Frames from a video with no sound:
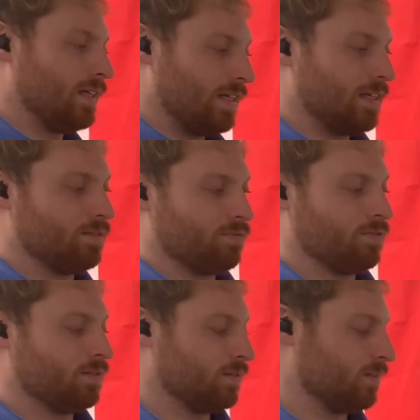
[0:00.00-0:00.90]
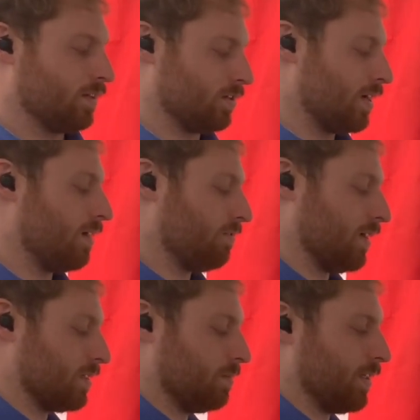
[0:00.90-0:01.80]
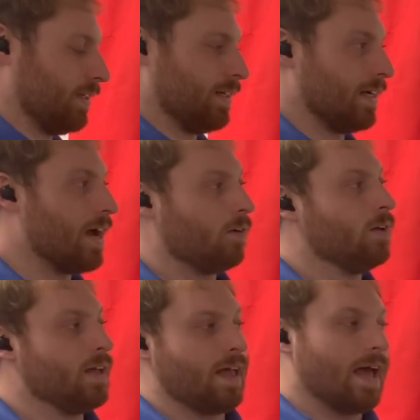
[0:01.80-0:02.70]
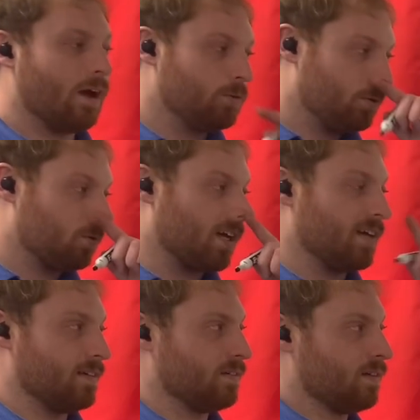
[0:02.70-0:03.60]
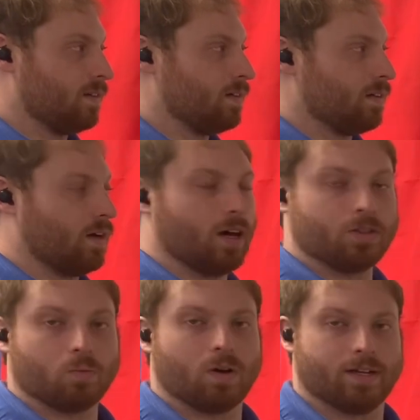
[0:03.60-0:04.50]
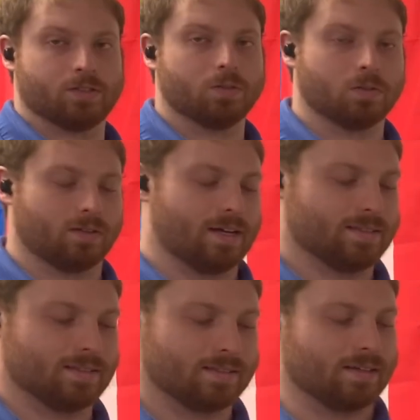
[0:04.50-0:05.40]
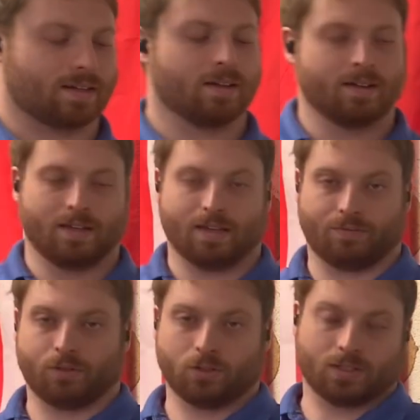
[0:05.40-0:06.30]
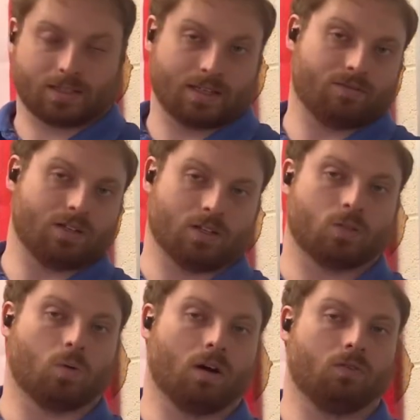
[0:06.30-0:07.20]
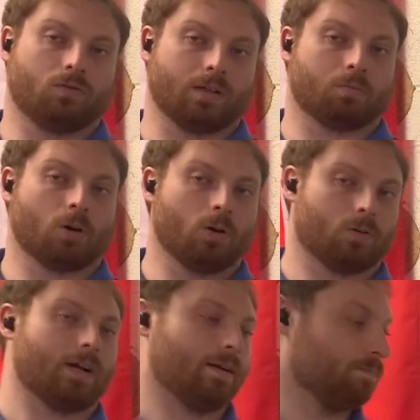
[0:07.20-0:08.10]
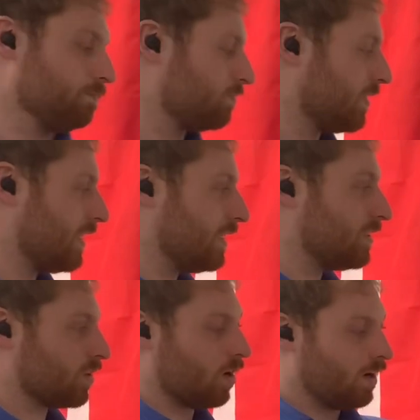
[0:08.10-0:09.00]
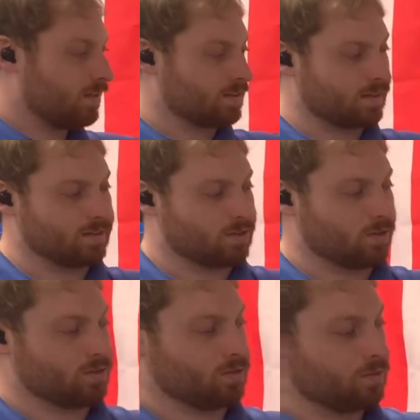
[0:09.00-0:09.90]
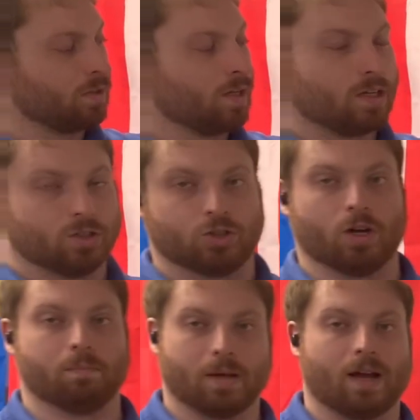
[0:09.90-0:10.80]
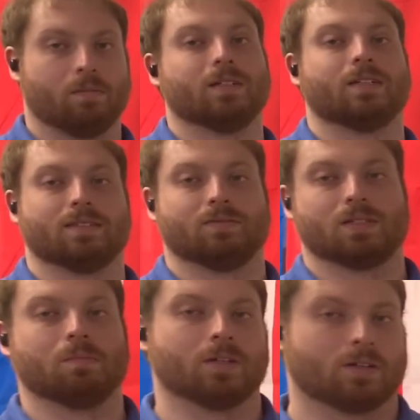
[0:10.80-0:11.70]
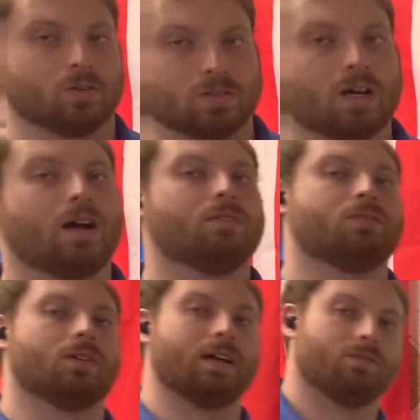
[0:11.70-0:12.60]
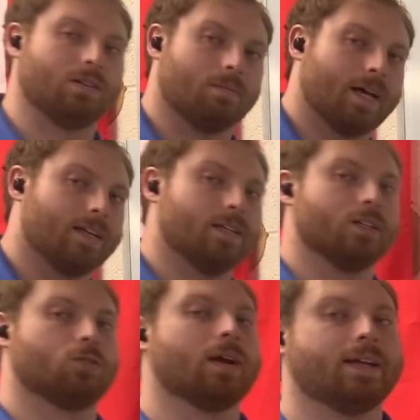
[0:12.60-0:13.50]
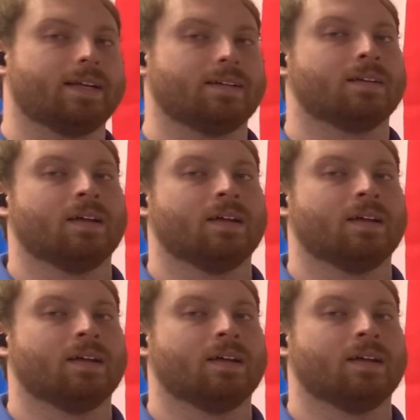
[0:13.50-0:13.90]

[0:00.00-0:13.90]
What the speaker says: if there's not flexibility. Now, how you can otherwise utilize this, like if you're just given a 12-week program, these cons can start to jump out because if something goes off, you're having a bad day training,